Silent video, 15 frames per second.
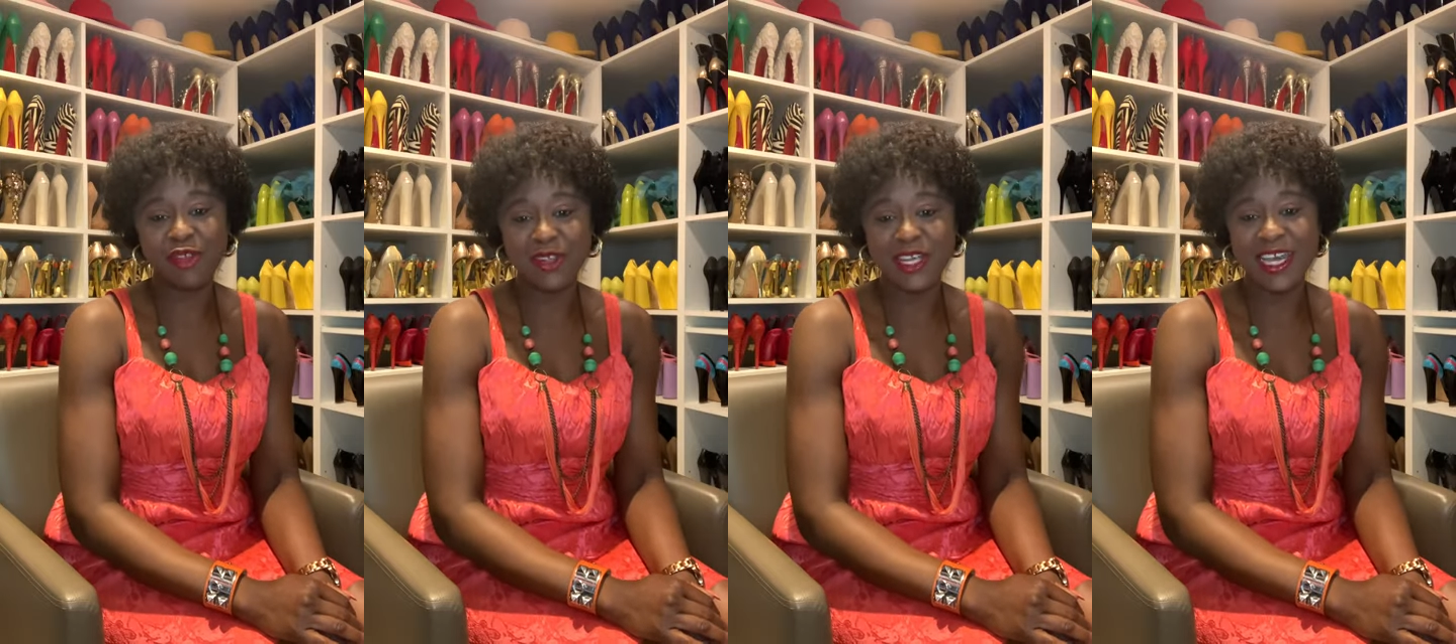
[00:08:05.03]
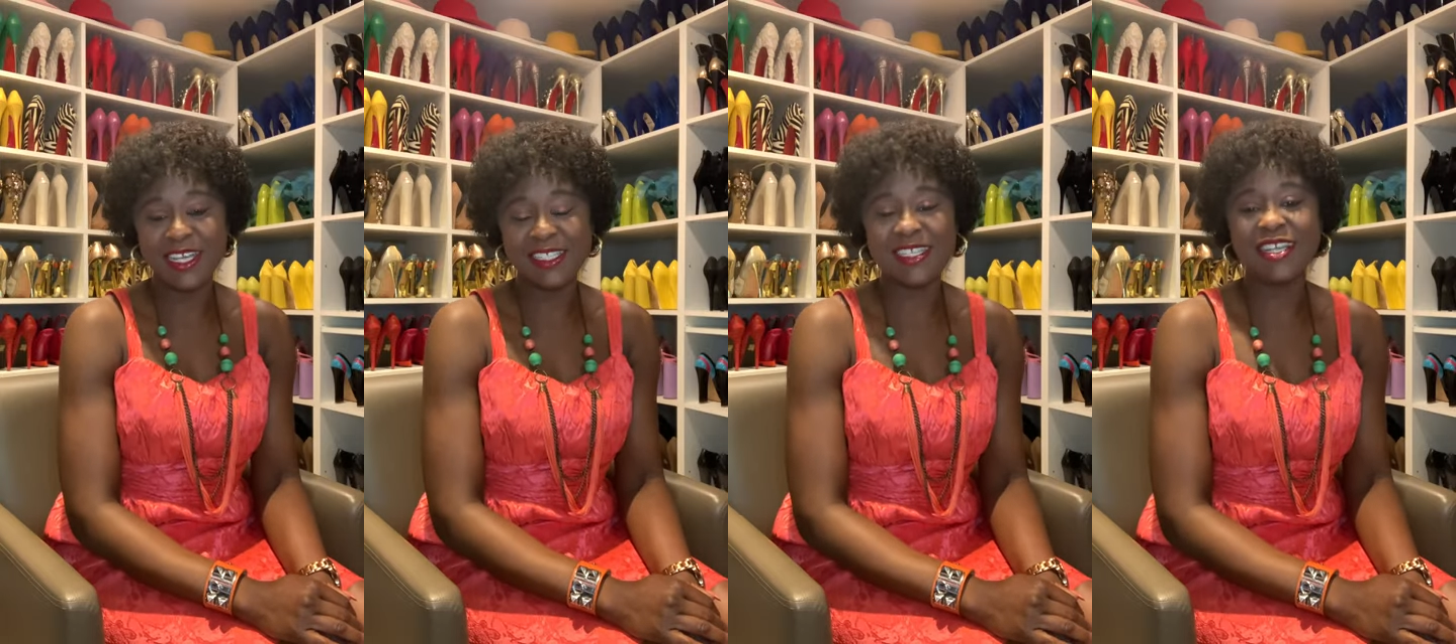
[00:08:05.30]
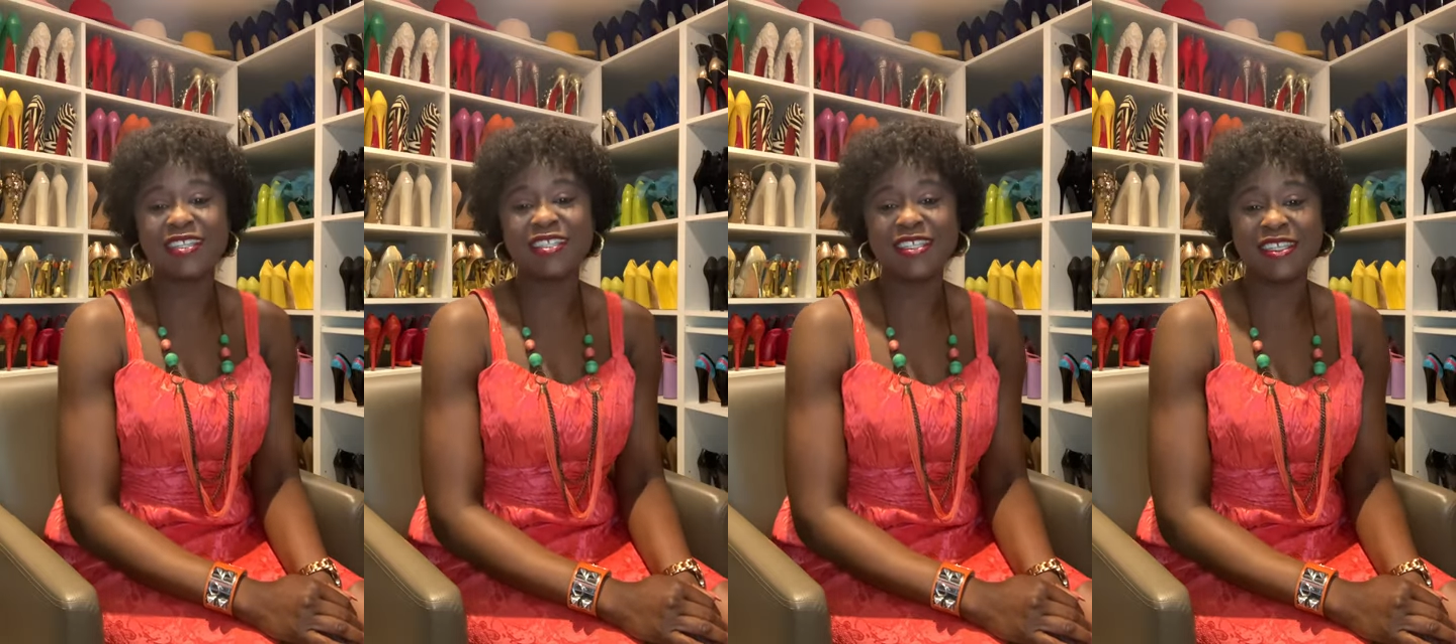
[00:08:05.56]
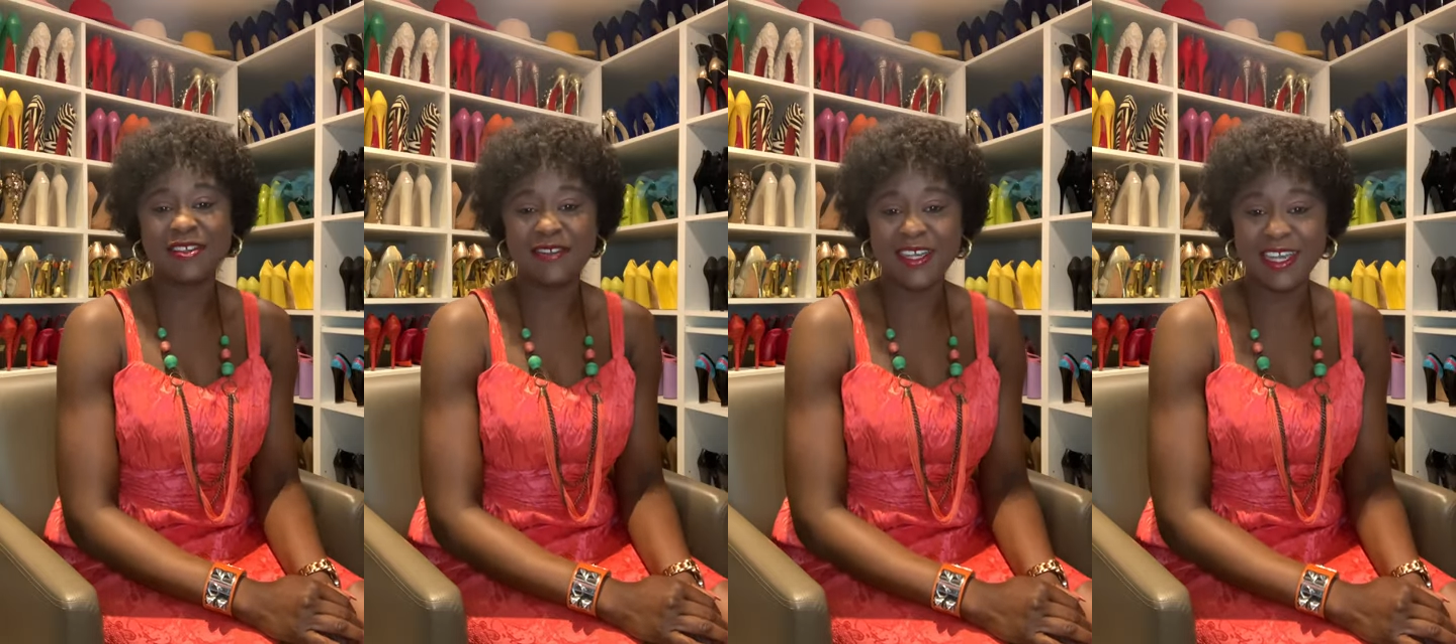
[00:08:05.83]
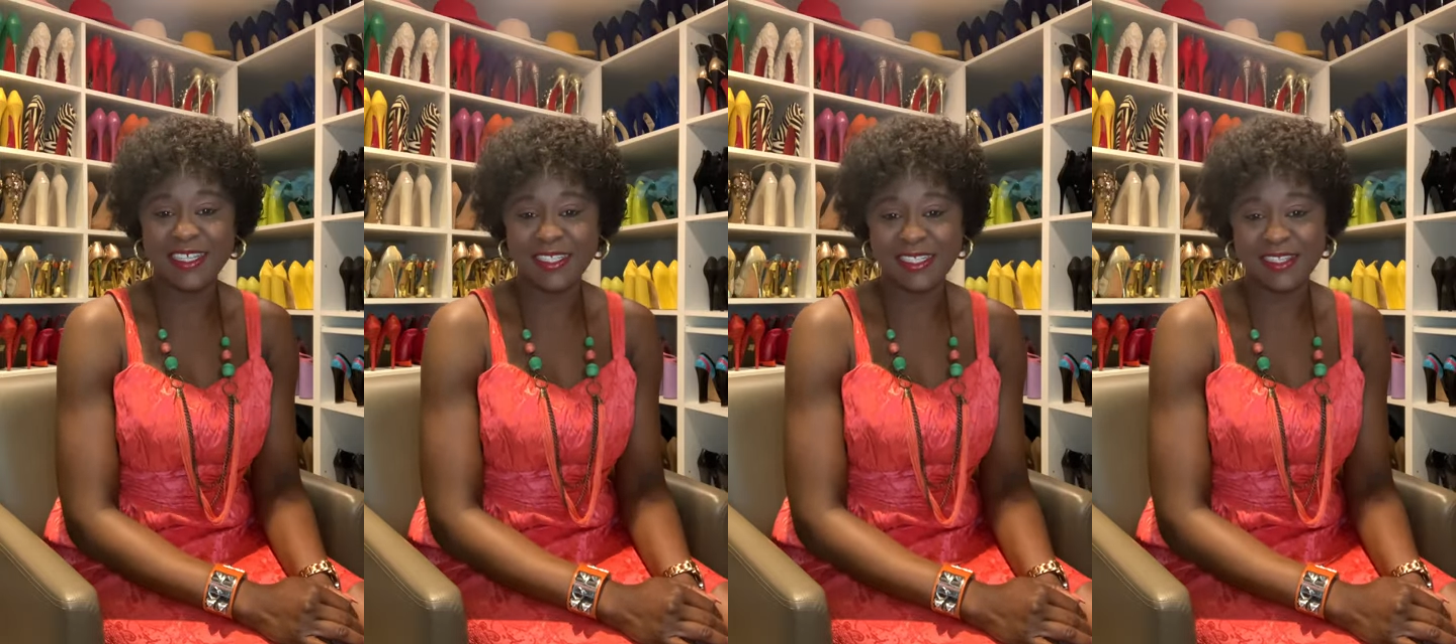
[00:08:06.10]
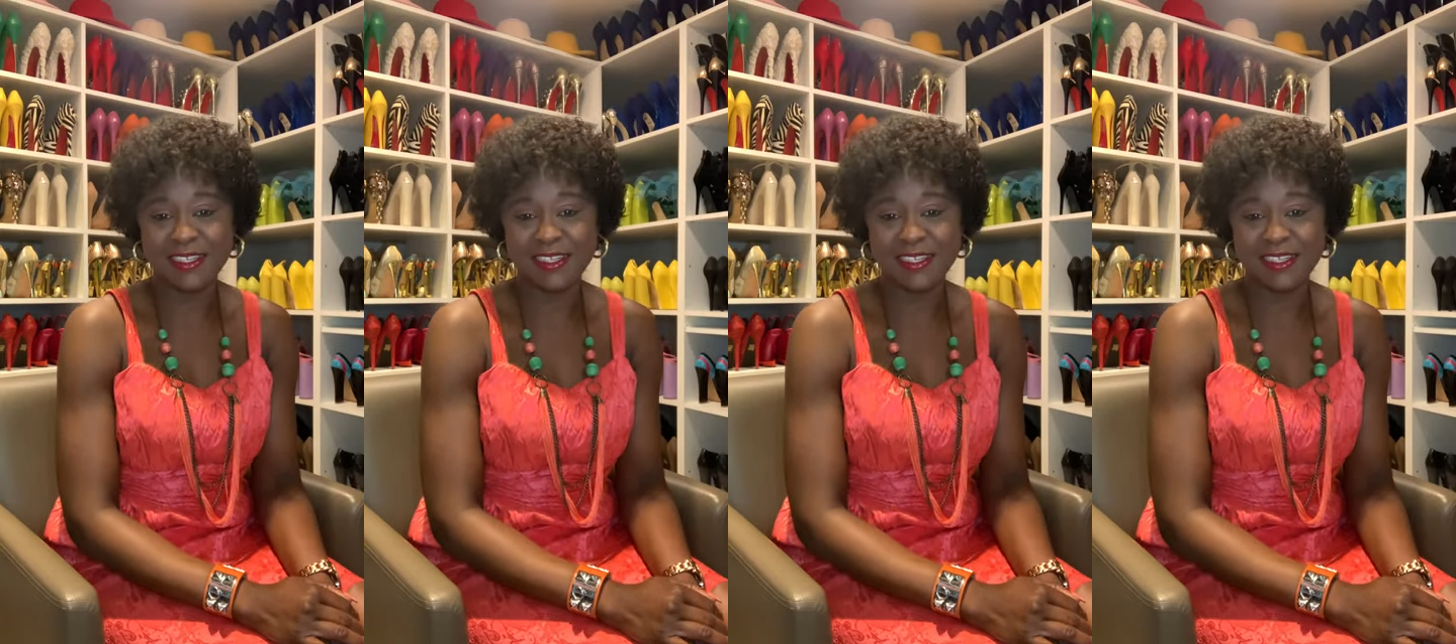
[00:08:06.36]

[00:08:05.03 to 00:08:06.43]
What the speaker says: you guys and see you guys